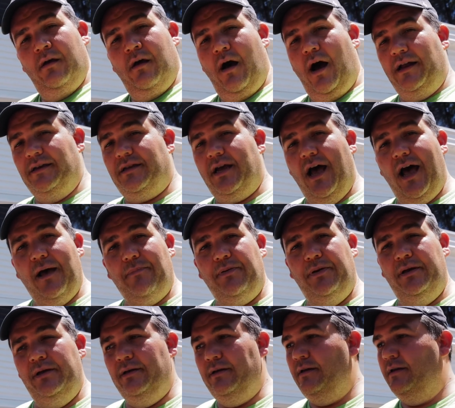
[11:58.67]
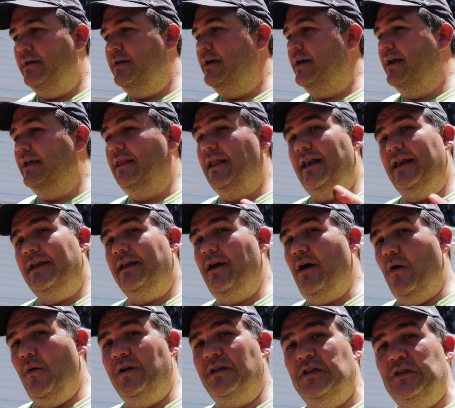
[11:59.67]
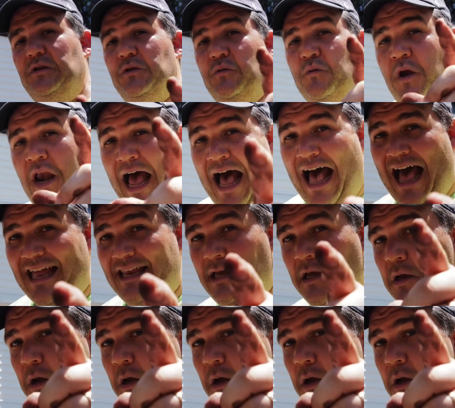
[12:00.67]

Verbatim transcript: on top and let it go, and you do not